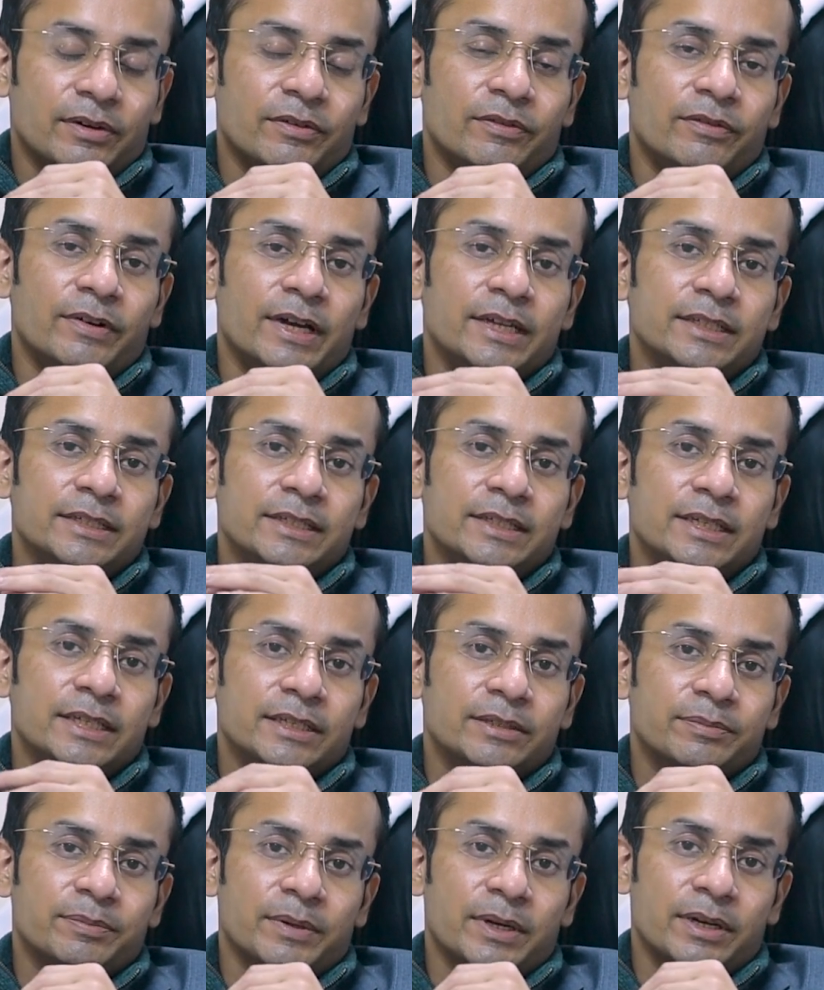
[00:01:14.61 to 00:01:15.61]
Once the
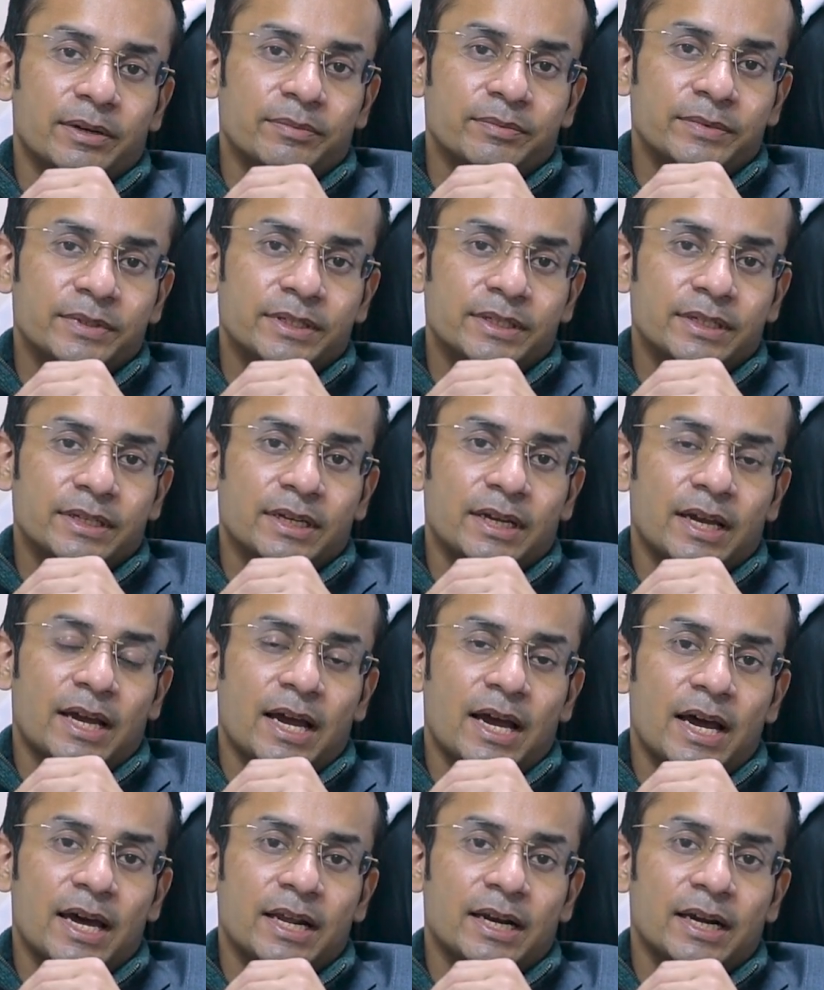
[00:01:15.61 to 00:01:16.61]
sperms
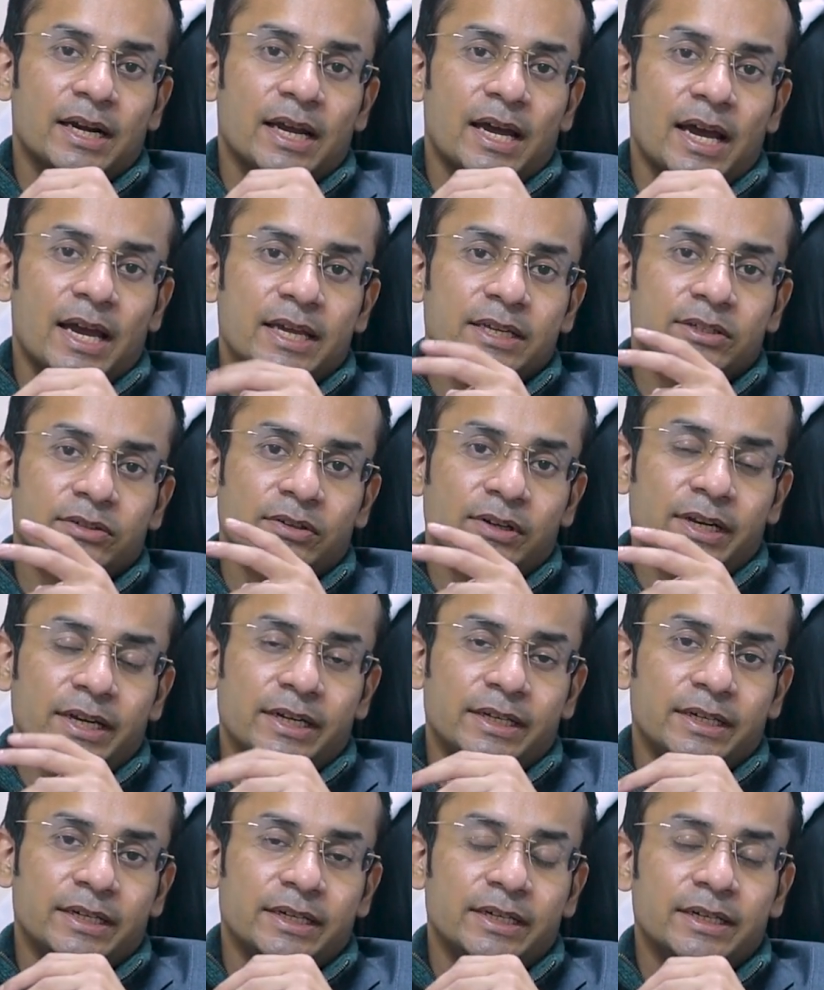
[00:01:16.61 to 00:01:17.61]
are
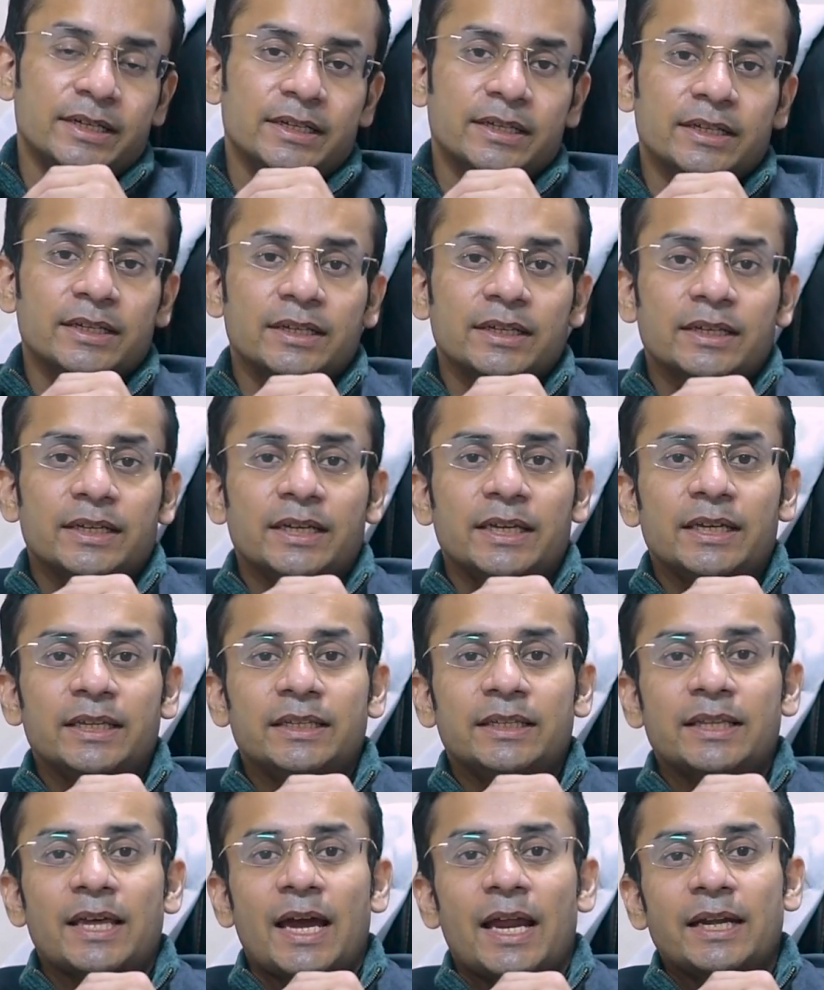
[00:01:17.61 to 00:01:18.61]
isolated,
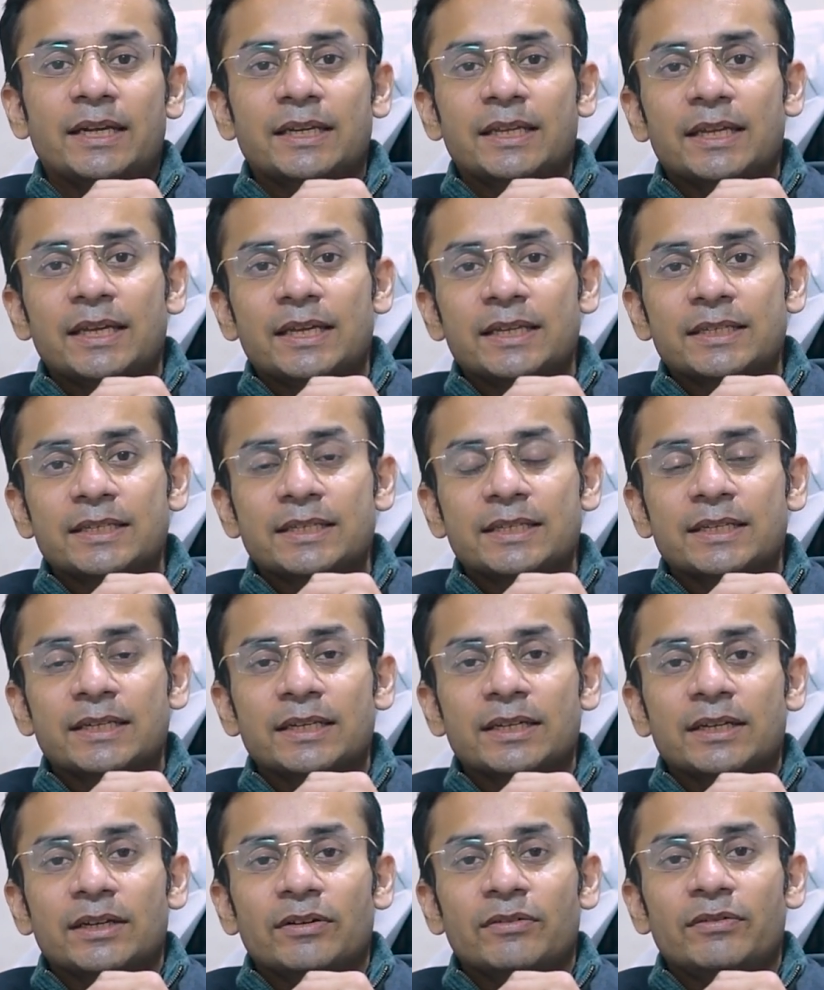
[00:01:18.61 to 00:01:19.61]
in that case
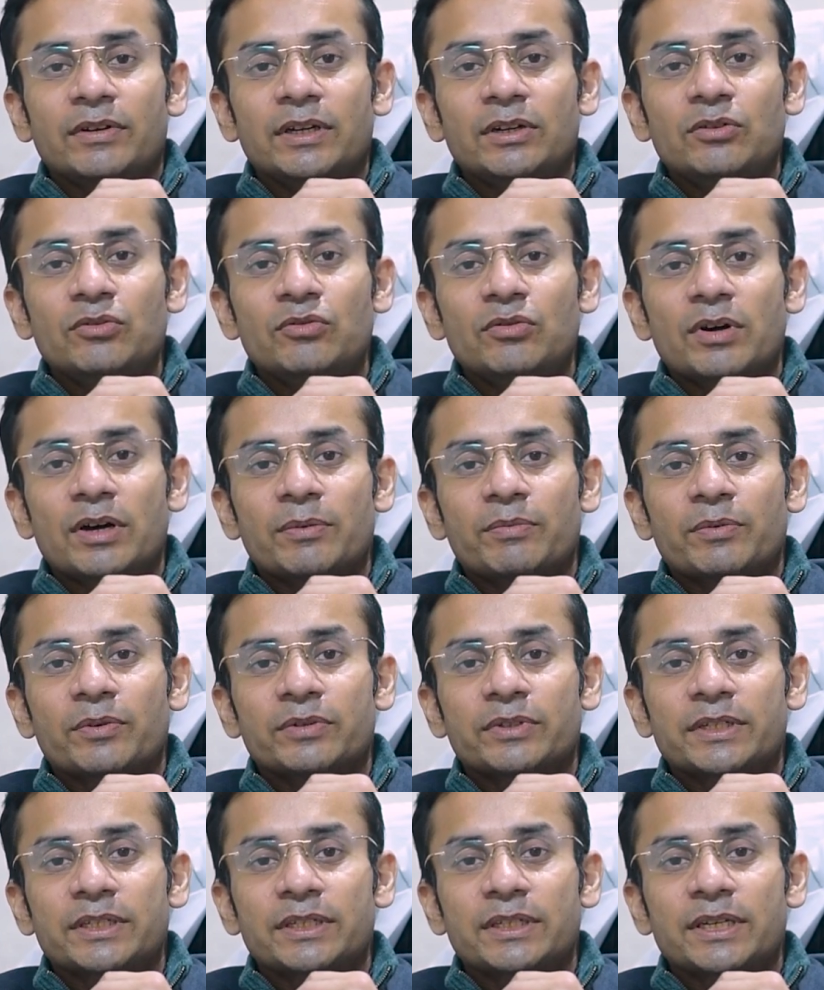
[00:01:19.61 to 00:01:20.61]
we do a
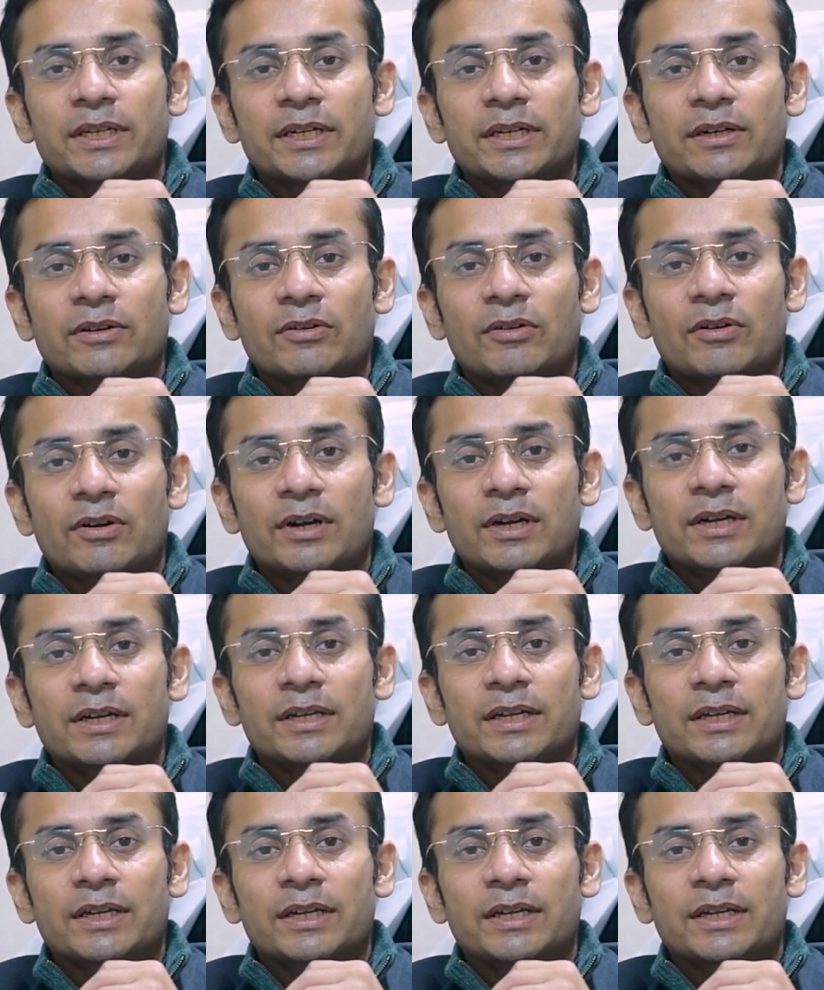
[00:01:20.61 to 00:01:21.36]
procedure called